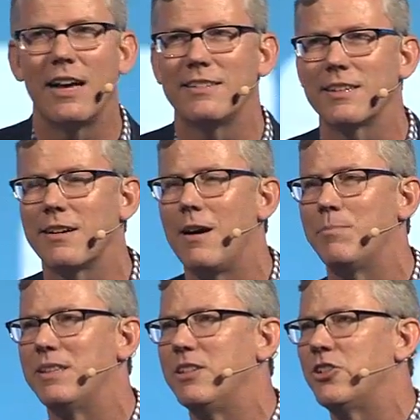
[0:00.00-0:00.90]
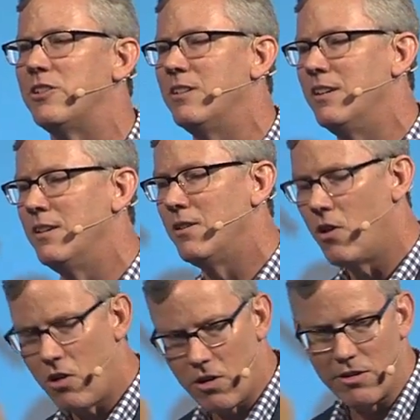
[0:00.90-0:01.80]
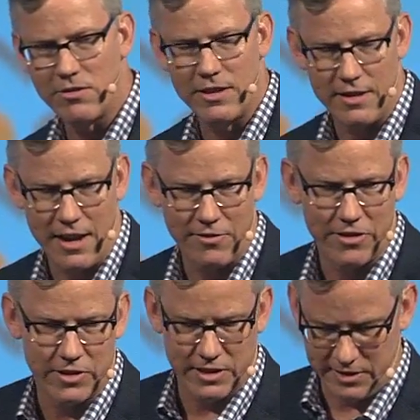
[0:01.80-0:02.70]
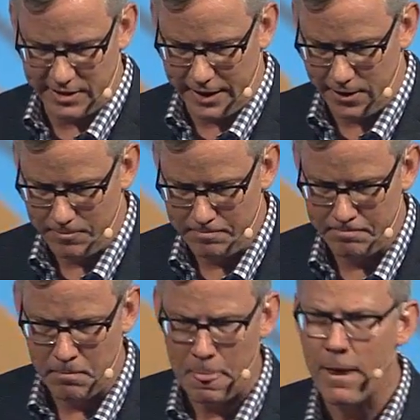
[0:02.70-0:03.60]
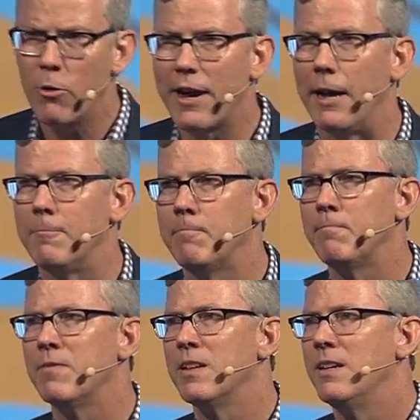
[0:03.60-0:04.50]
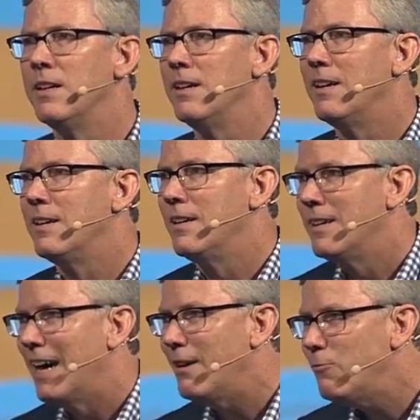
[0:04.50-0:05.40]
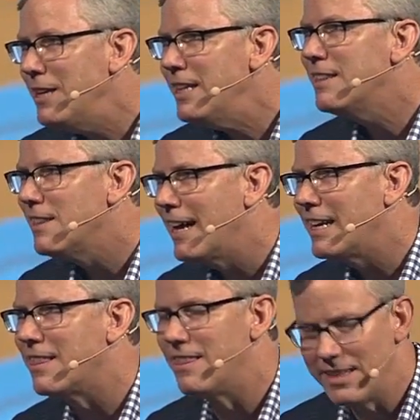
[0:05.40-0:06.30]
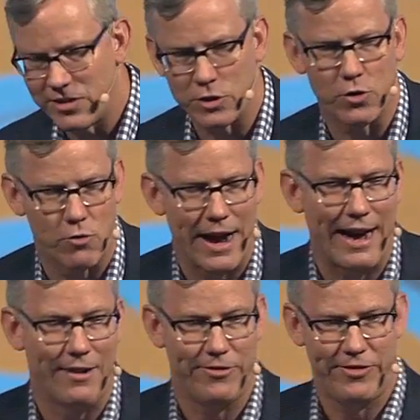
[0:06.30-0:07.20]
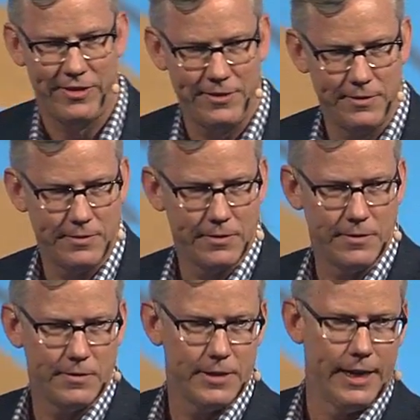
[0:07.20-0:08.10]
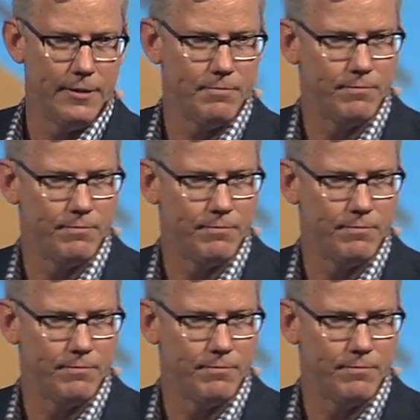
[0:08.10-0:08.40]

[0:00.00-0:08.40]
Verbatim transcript: lots of competition, harder than ever to scale. OK. I really like this graph. OK.